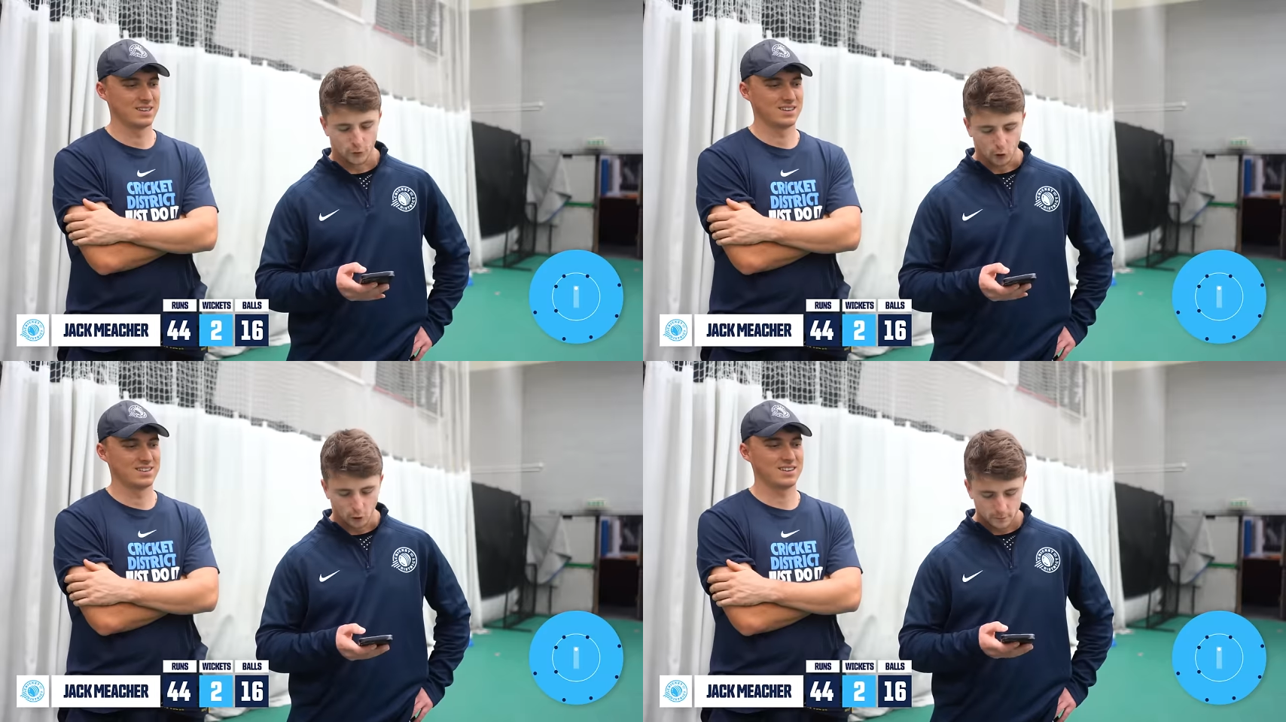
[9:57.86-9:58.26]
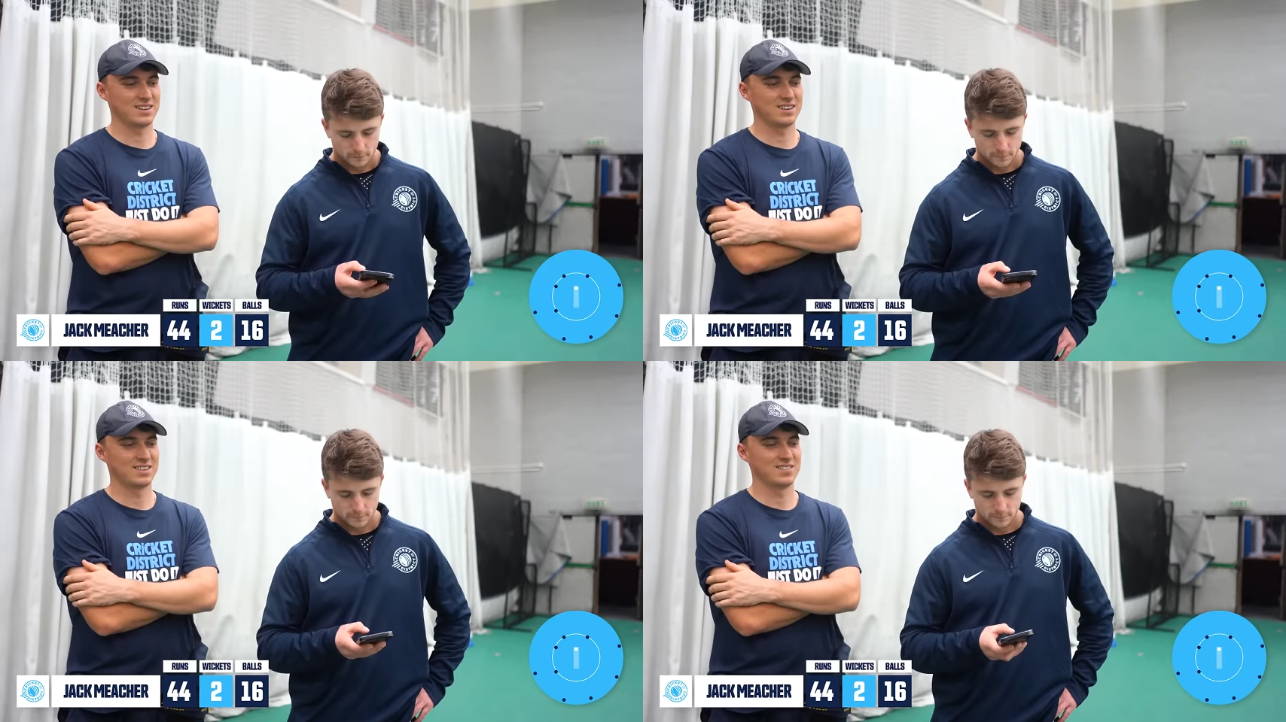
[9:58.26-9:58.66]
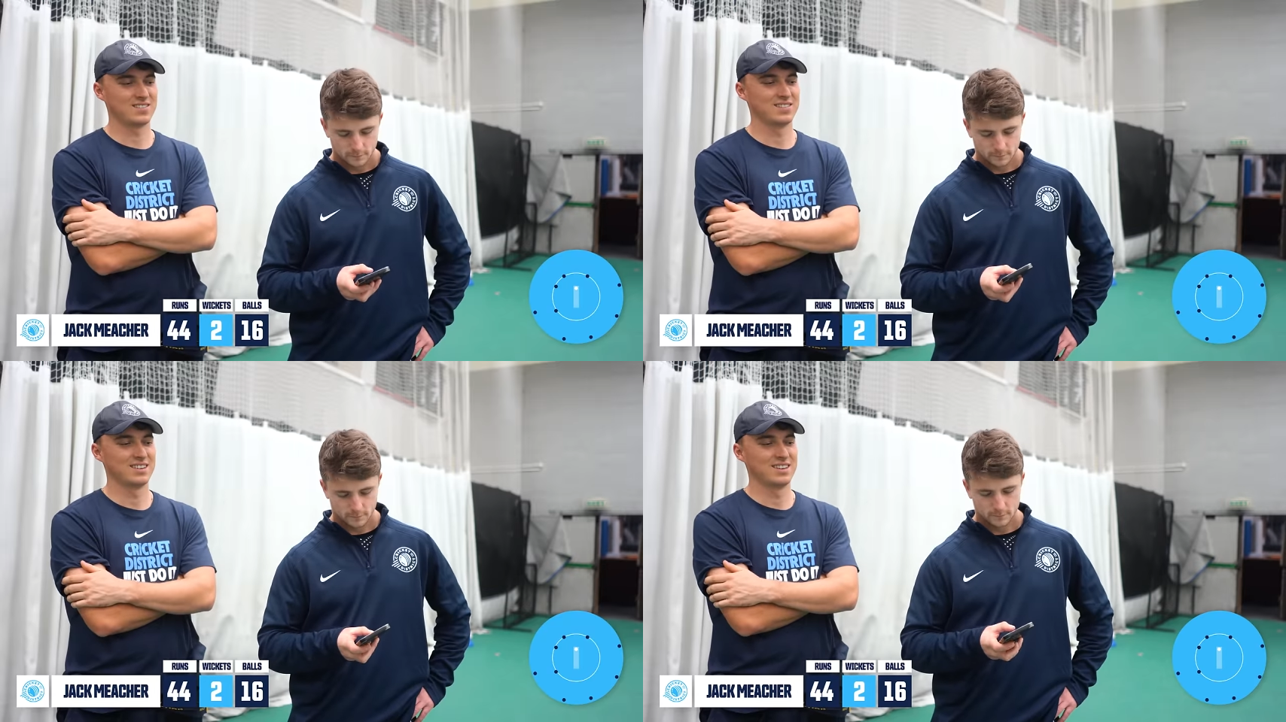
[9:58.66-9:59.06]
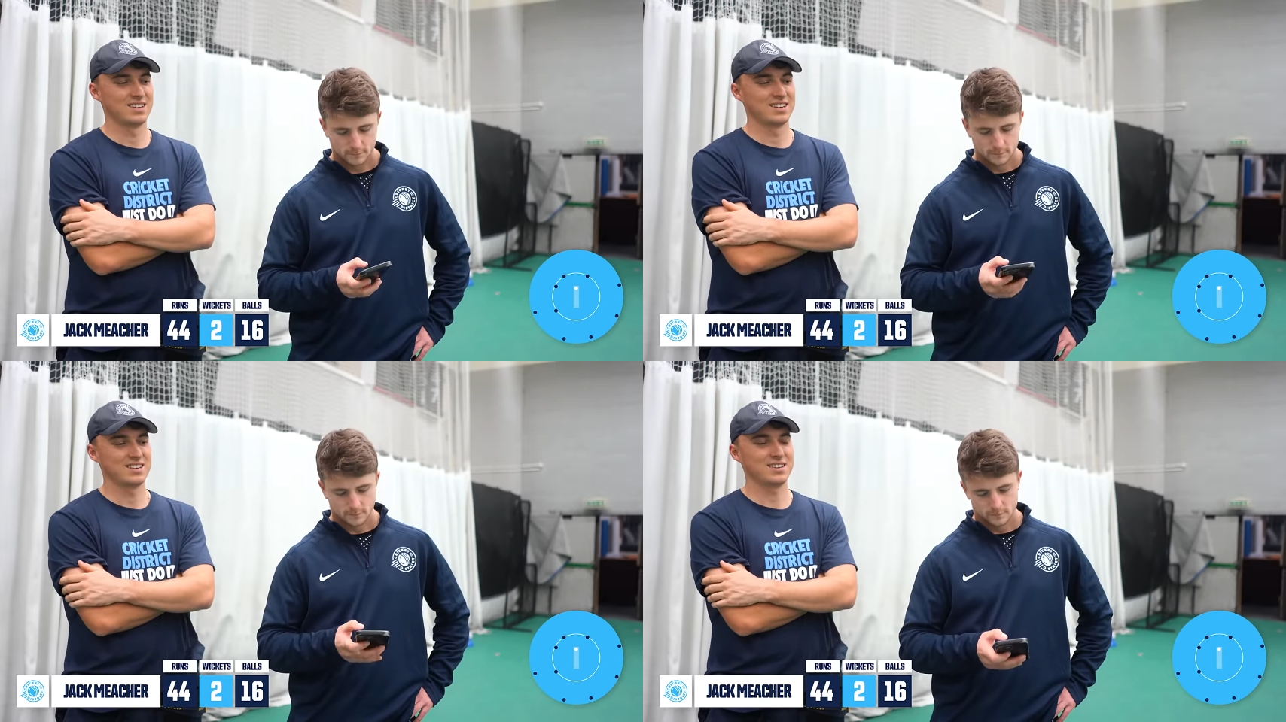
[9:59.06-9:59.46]
Speaker 1: four.
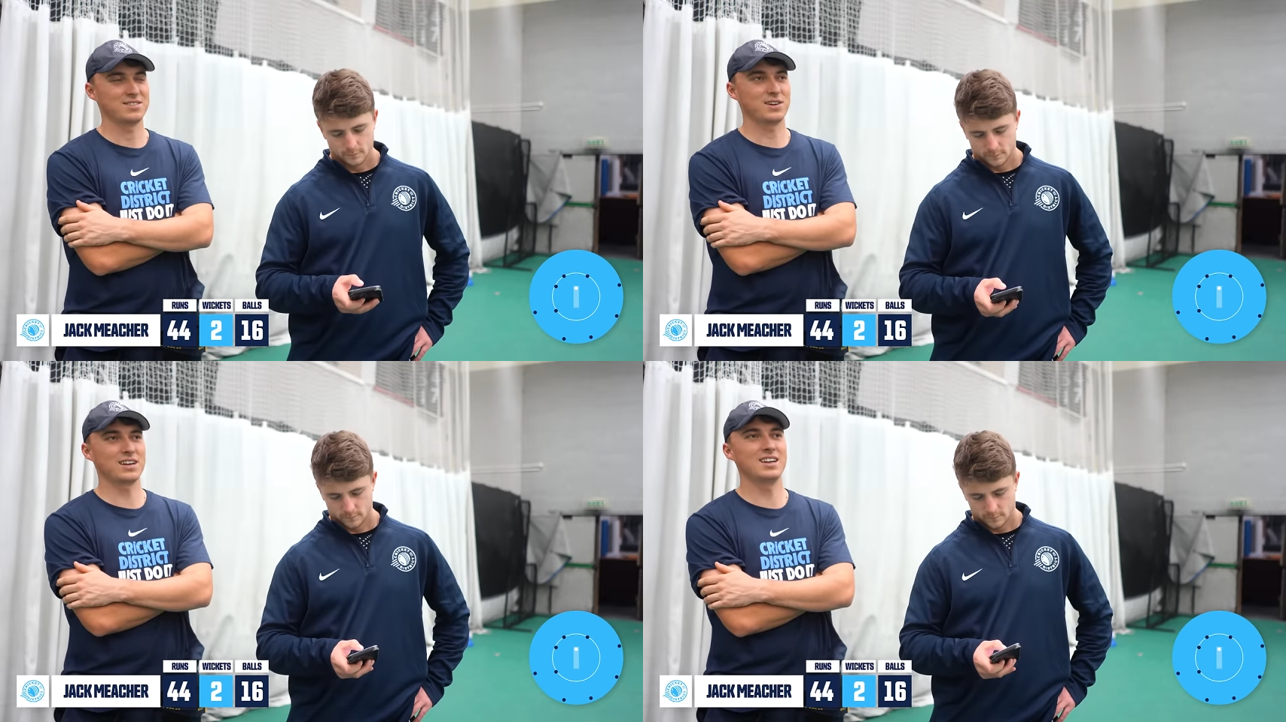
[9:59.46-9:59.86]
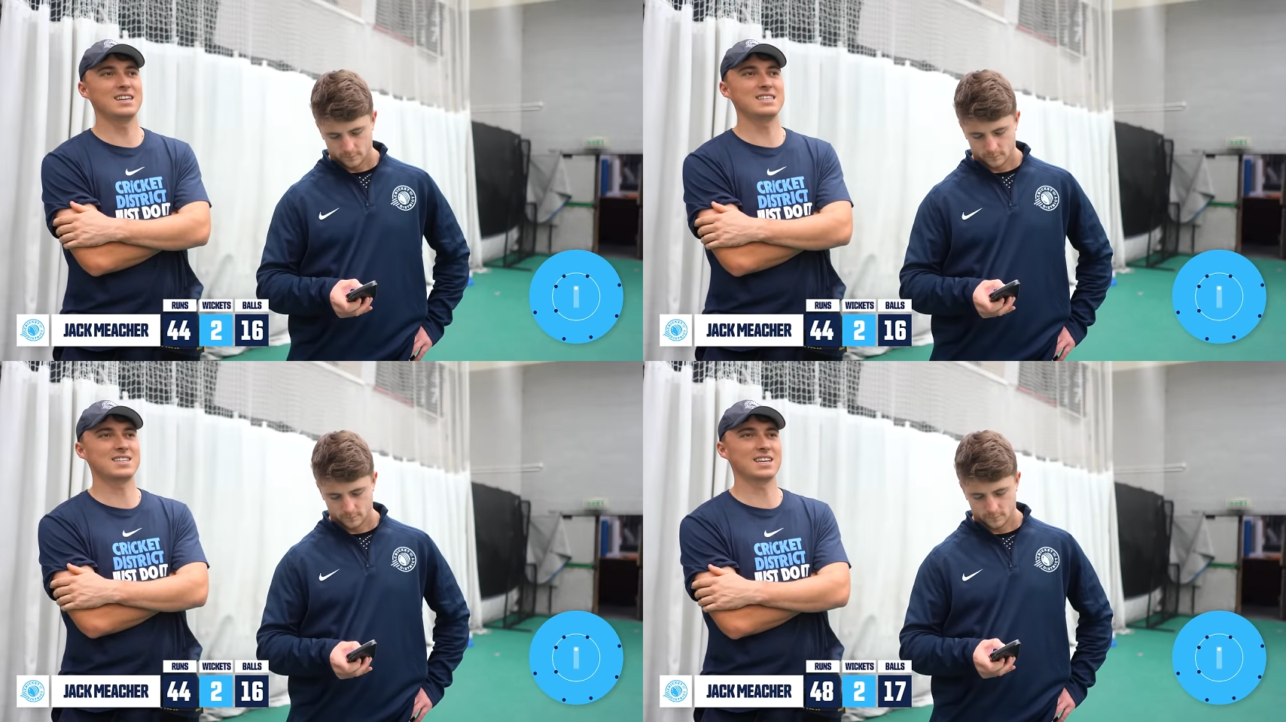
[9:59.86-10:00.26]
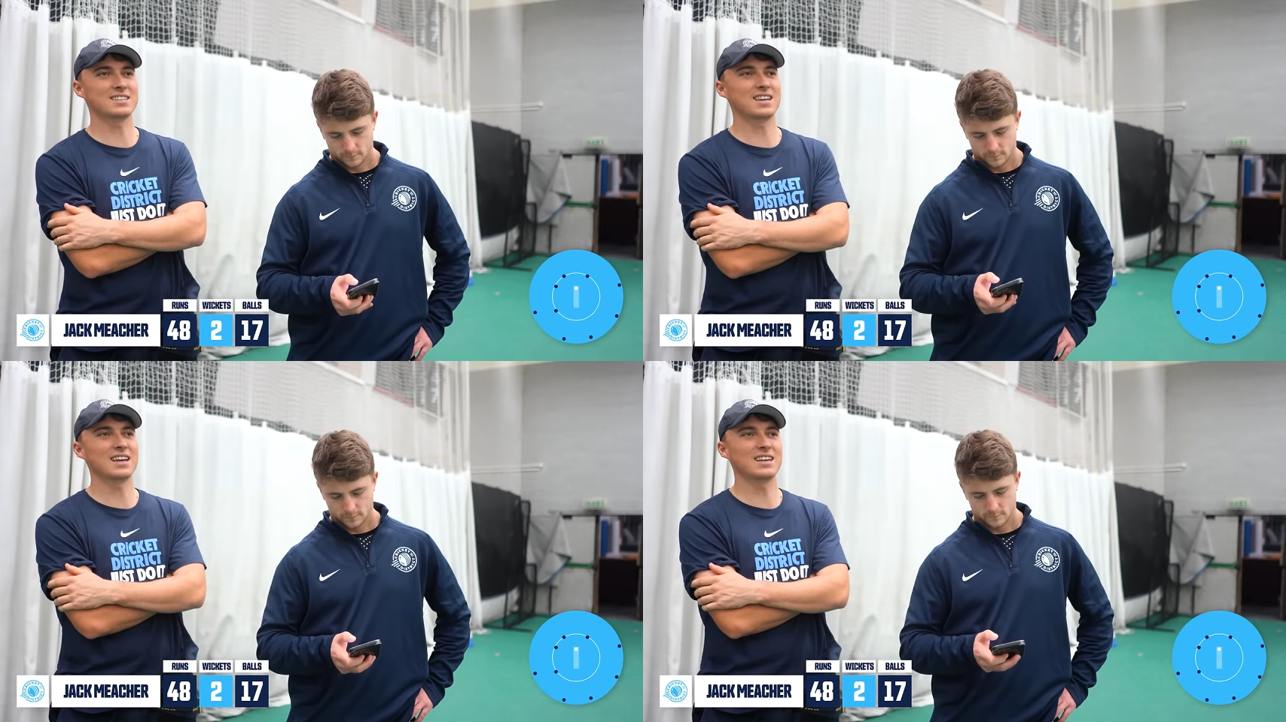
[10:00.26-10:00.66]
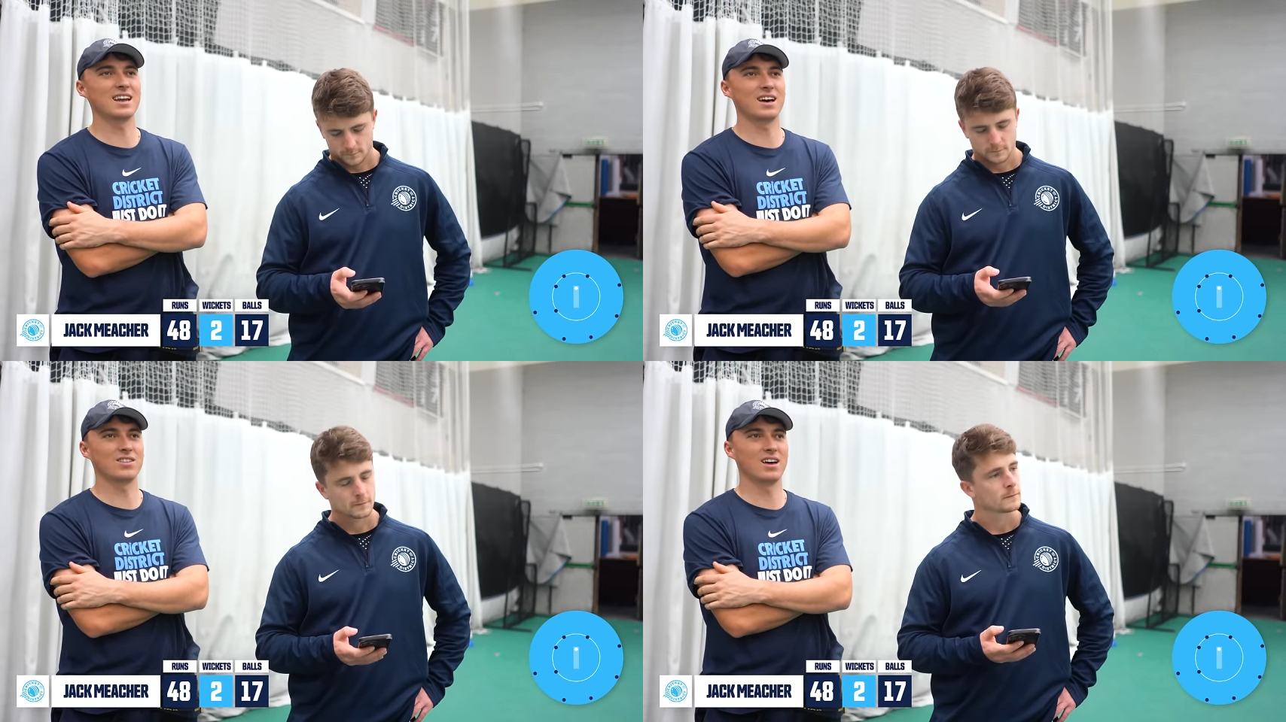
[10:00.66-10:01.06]
But at least sixteen
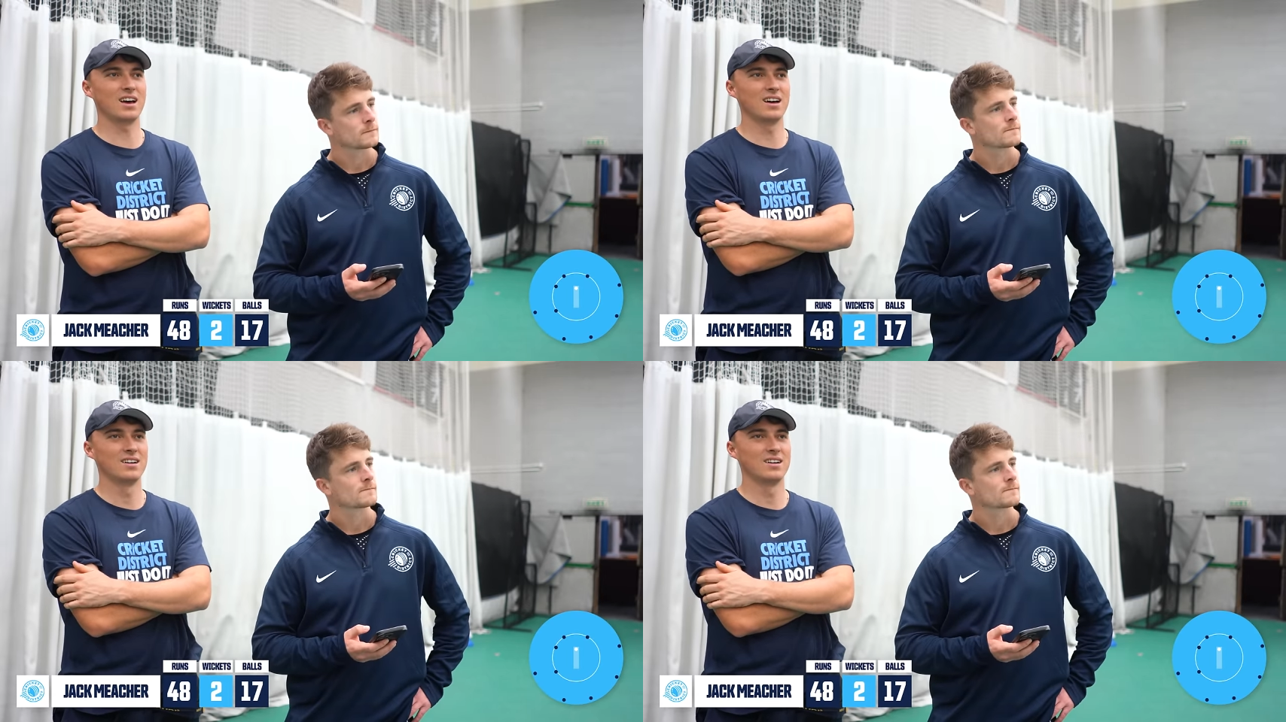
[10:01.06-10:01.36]
down there.